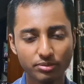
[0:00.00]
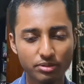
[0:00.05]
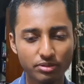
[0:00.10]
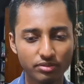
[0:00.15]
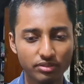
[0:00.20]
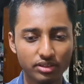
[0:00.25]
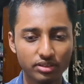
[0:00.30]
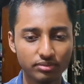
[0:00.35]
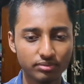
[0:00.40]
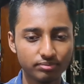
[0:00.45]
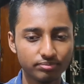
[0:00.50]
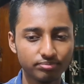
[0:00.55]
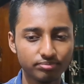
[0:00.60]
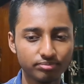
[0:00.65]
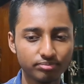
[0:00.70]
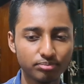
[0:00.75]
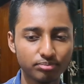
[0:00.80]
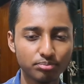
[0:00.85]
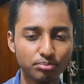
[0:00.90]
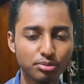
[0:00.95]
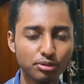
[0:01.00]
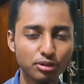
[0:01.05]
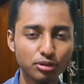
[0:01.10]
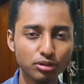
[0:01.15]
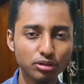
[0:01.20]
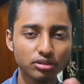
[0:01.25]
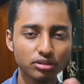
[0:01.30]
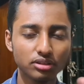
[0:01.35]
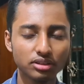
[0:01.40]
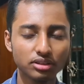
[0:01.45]
and like people
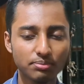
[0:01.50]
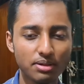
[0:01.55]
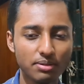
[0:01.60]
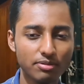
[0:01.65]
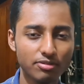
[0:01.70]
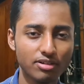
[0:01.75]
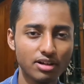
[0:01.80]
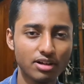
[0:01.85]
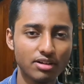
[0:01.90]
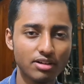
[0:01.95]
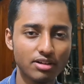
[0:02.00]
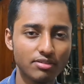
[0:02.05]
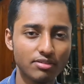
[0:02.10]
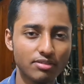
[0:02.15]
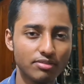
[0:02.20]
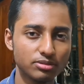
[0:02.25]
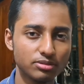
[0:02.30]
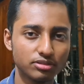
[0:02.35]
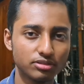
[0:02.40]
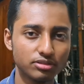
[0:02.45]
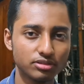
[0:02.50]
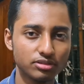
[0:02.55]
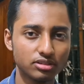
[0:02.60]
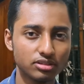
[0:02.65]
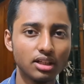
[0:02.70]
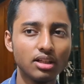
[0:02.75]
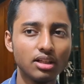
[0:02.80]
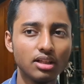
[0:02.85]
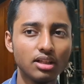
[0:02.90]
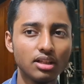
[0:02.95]
even got it in, I heard people got
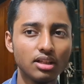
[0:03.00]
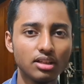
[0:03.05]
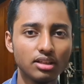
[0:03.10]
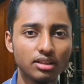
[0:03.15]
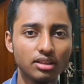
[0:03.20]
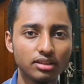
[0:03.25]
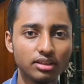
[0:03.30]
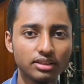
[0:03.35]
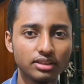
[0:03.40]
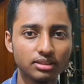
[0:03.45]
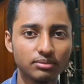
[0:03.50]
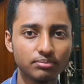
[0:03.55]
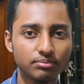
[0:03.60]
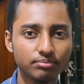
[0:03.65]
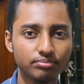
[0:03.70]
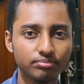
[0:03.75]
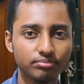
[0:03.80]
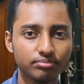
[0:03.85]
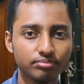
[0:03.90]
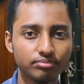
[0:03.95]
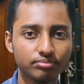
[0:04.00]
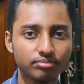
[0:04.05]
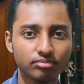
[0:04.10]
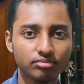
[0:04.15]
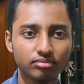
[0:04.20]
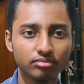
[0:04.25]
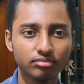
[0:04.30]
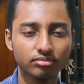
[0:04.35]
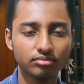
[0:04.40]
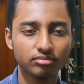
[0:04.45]
it even in Africa. Like,
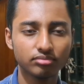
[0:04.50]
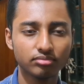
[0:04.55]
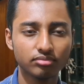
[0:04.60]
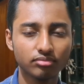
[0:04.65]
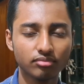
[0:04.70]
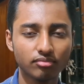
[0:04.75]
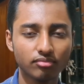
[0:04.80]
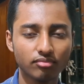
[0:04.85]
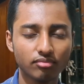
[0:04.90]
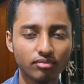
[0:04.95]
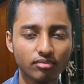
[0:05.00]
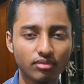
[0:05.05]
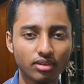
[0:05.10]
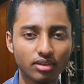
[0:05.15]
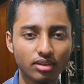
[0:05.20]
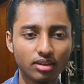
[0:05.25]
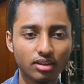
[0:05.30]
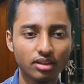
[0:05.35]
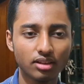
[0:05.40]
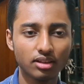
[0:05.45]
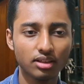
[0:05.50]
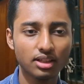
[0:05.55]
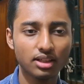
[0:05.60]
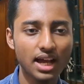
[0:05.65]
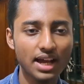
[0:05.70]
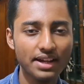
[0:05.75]
and I'm pretty sure